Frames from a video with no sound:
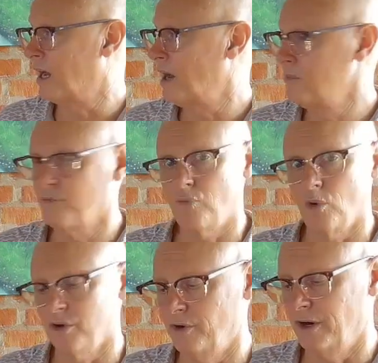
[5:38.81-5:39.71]
I'm the
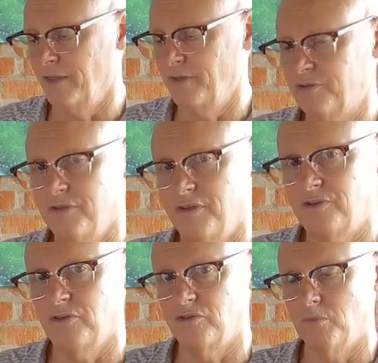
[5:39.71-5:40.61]
foreigner, and
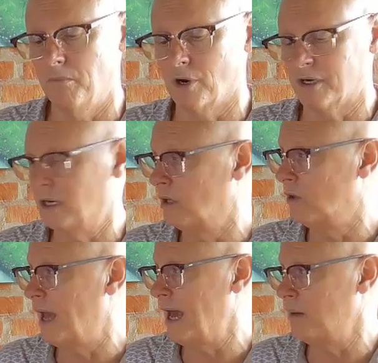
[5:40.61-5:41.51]
this is marketed
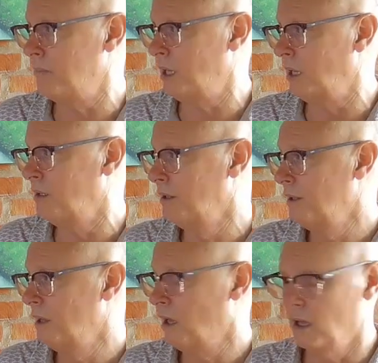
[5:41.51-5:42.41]
at me.
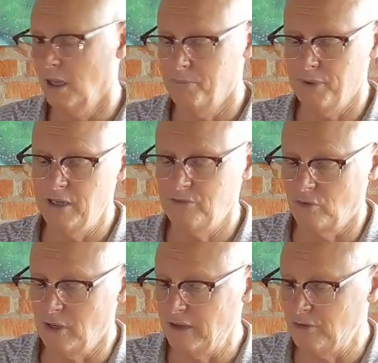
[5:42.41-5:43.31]
But it's
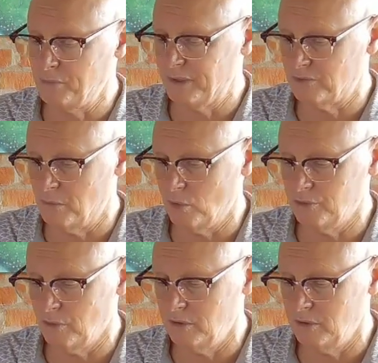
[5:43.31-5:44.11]
good. I just bought some more, so